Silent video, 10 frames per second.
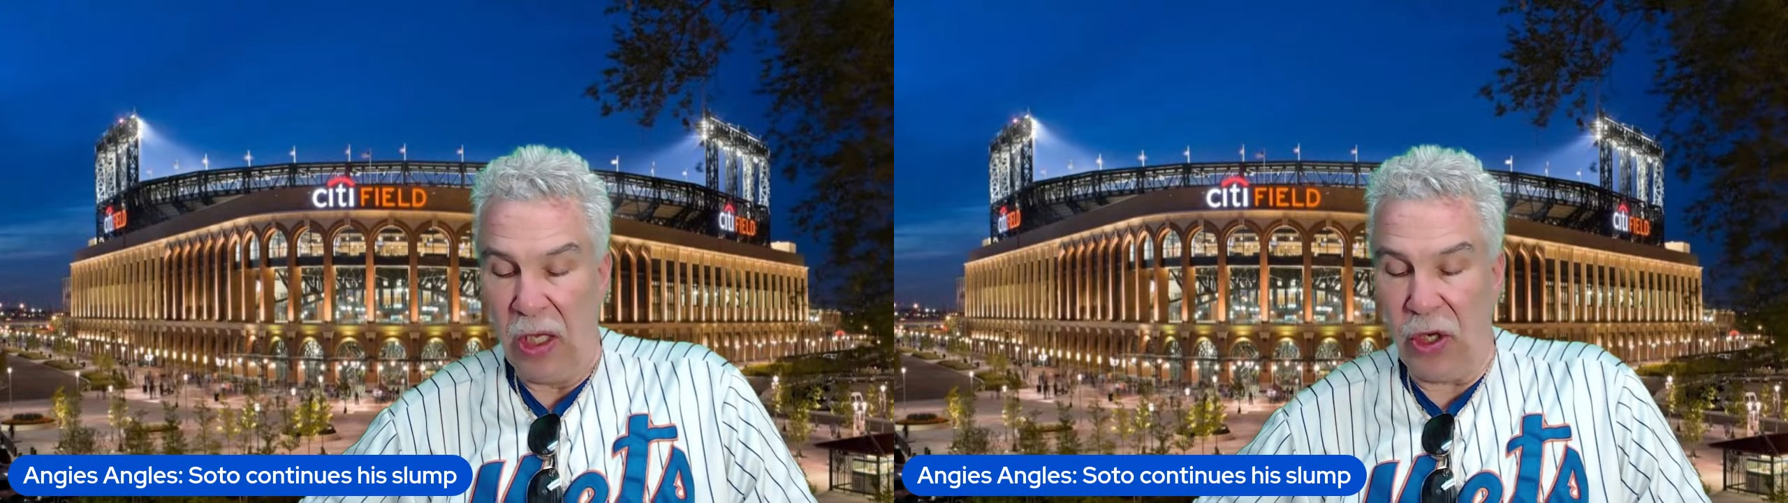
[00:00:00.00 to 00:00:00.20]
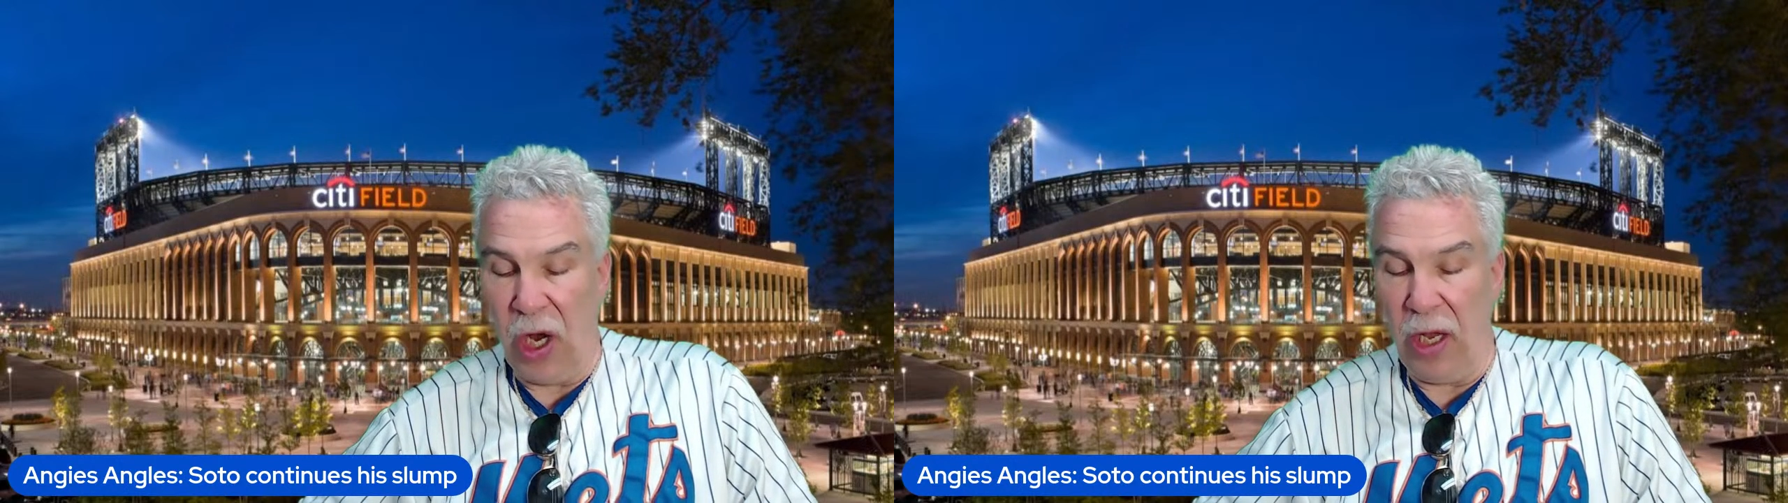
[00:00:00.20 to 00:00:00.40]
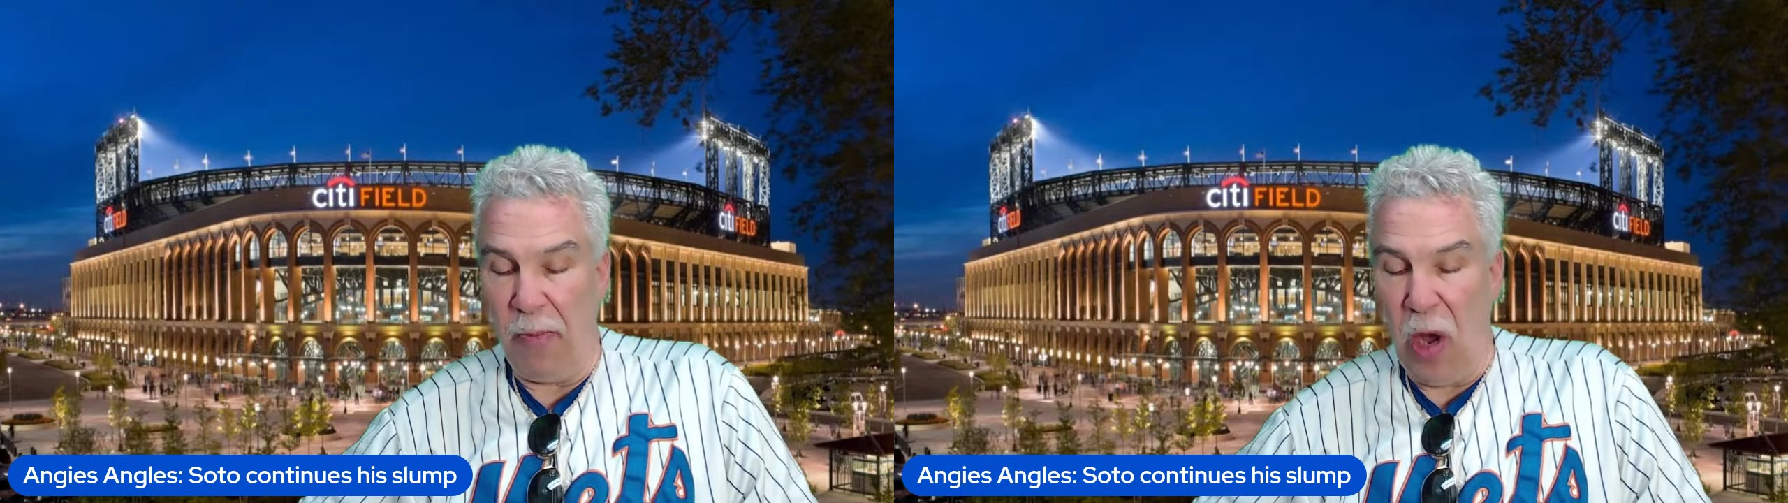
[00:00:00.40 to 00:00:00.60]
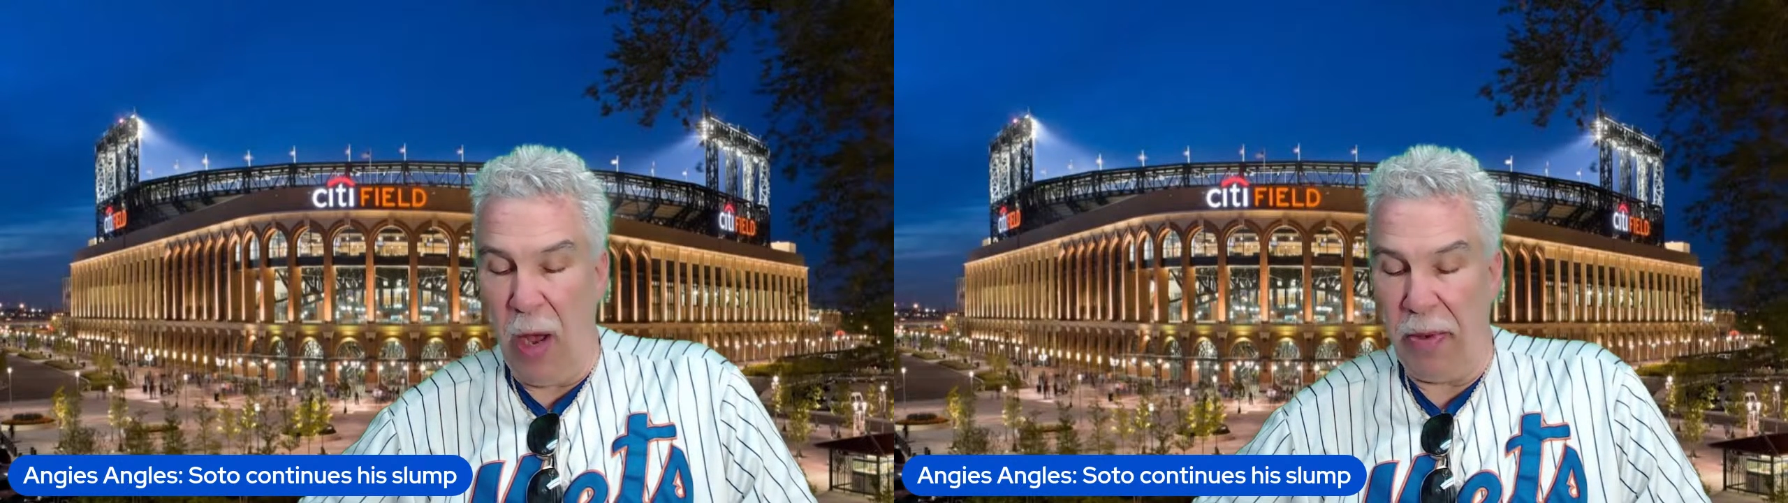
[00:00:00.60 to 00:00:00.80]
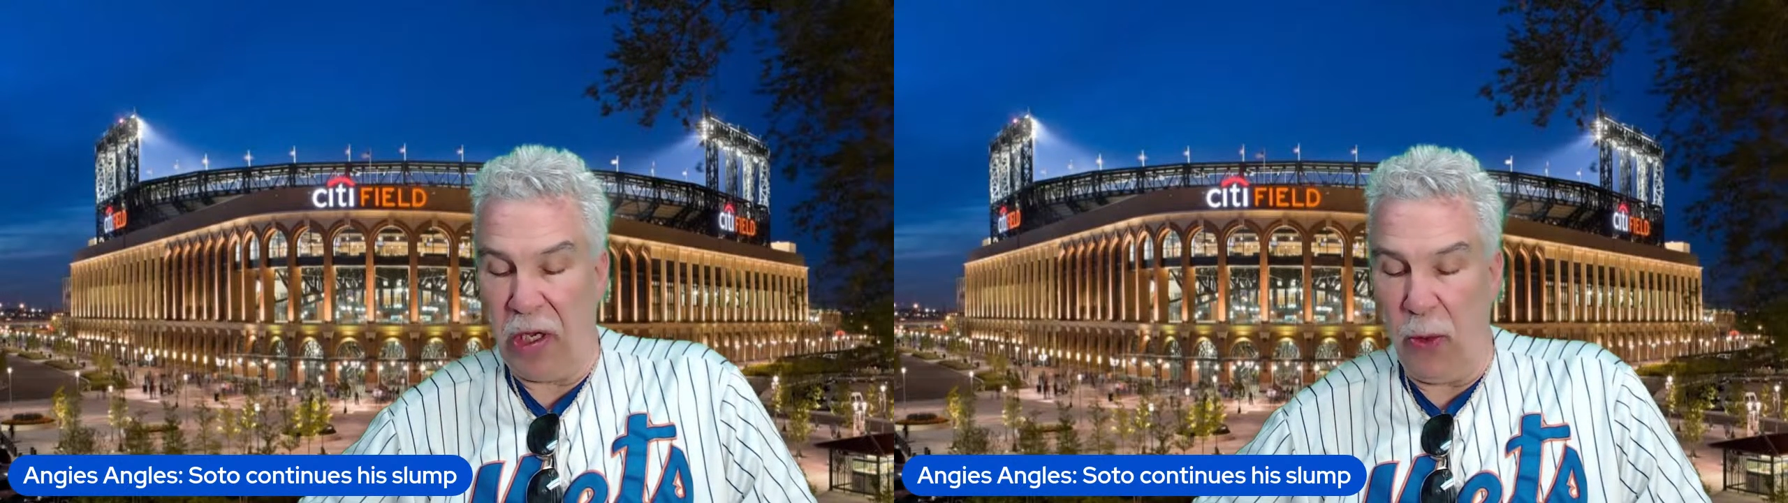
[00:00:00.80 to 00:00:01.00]
Johnny
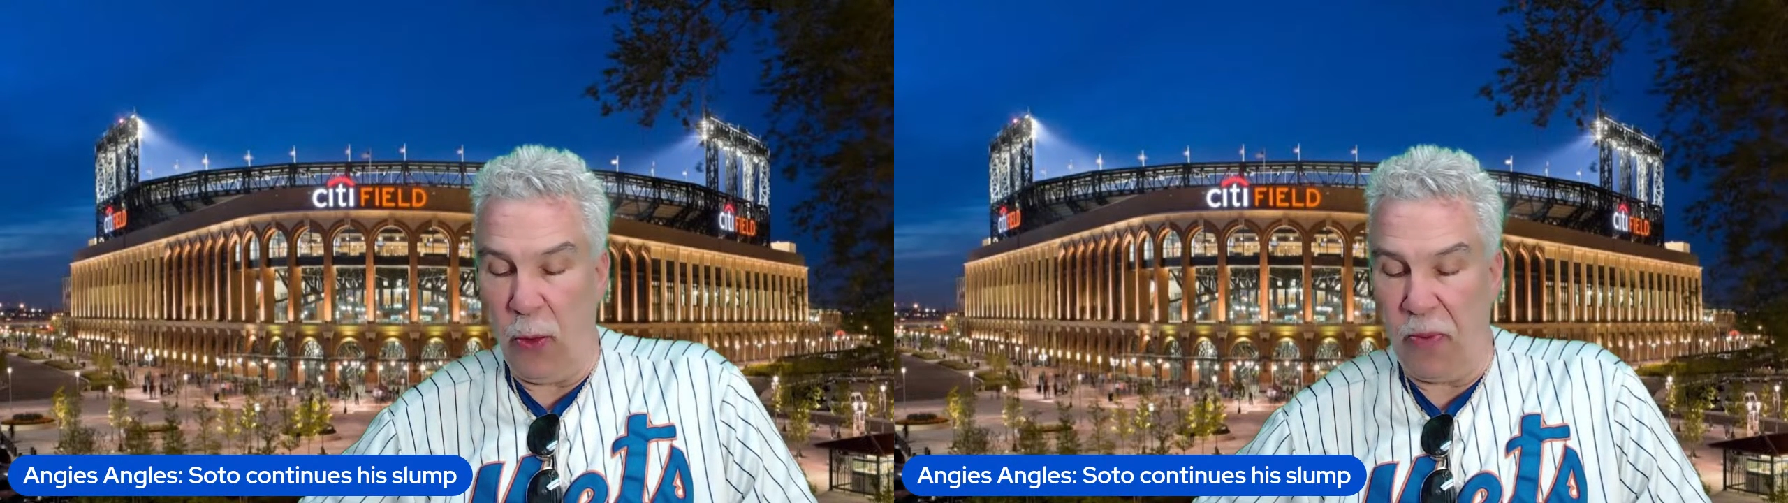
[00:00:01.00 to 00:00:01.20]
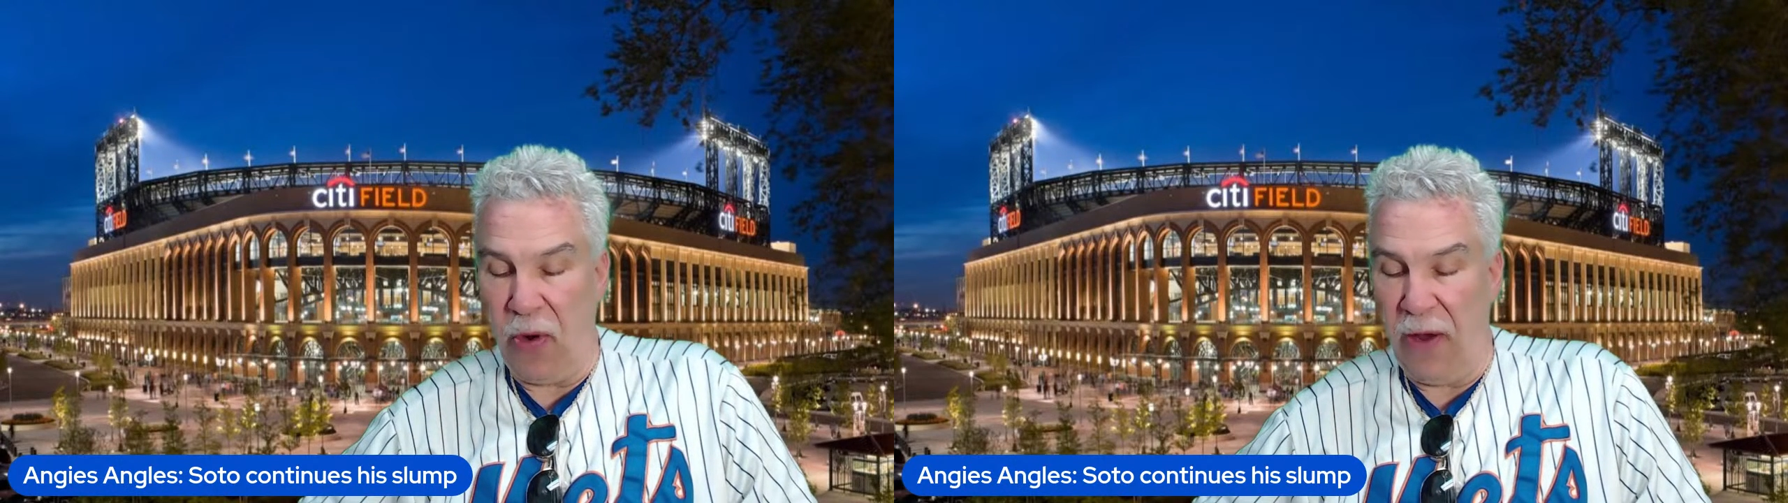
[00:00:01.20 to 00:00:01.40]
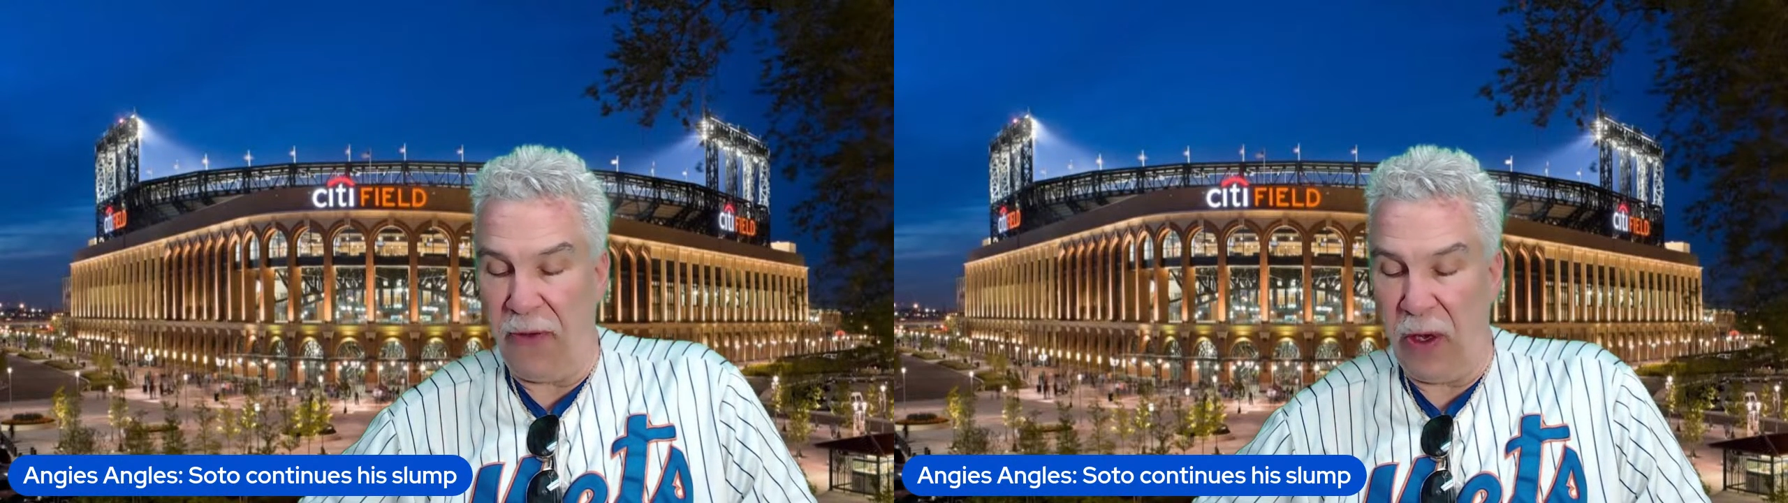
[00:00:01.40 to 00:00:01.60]
Barbecue, we're praying